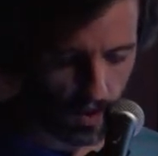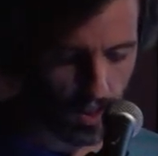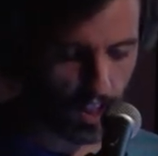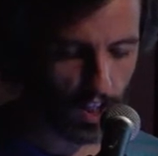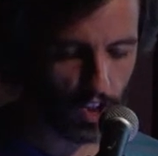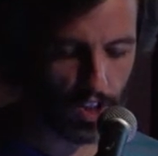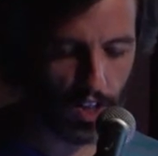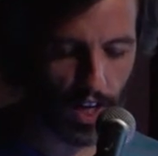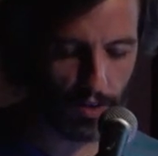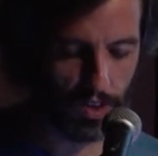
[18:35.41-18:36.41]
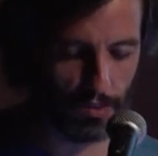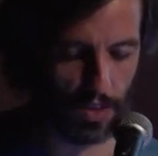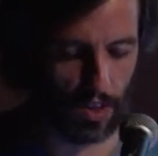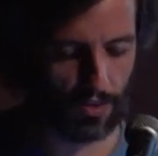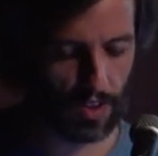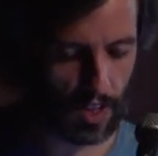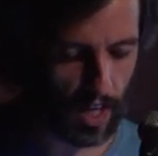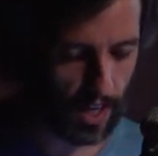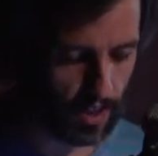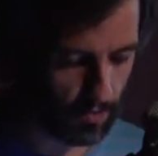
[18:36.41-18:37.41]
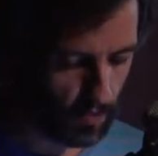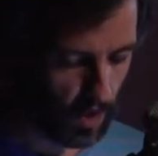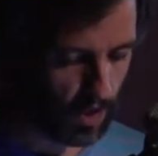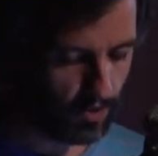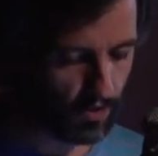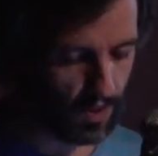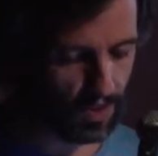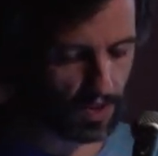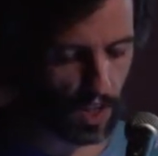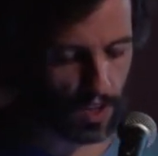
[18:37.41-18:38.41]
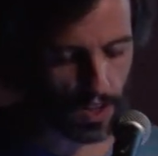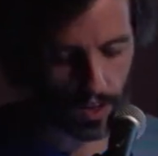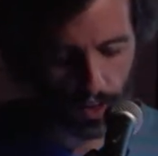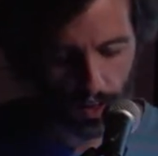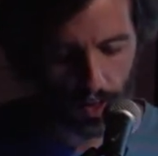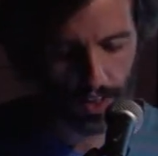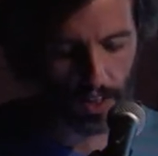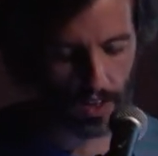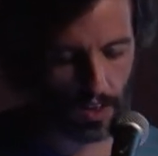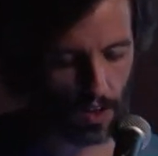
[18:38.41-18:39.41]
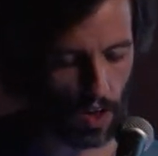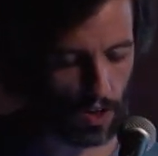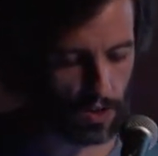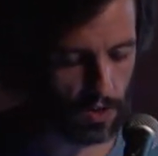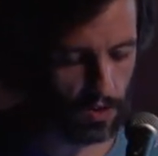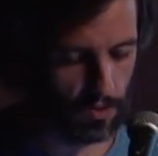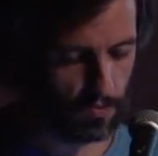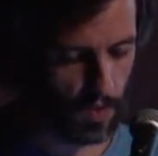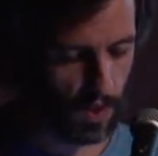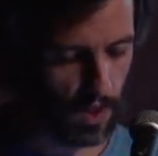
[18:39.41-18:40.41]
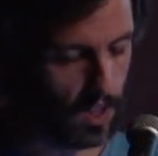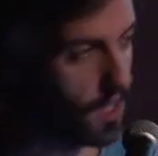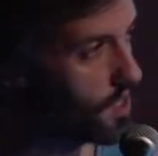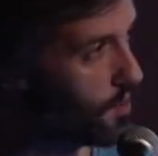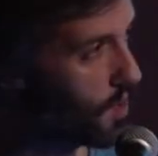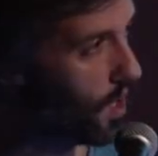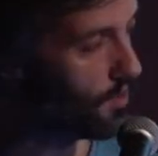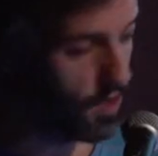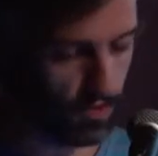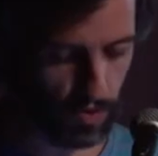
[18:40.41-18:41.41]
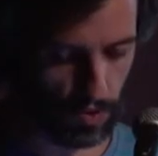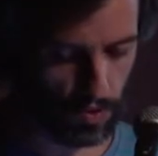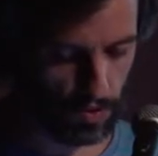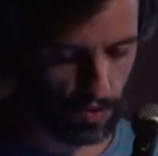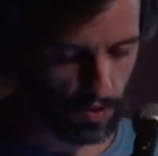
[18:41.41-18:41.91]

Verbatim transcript: In the kitchen now, in the middle of the night, he feels utterly, utterly lost. He needs some comfort food,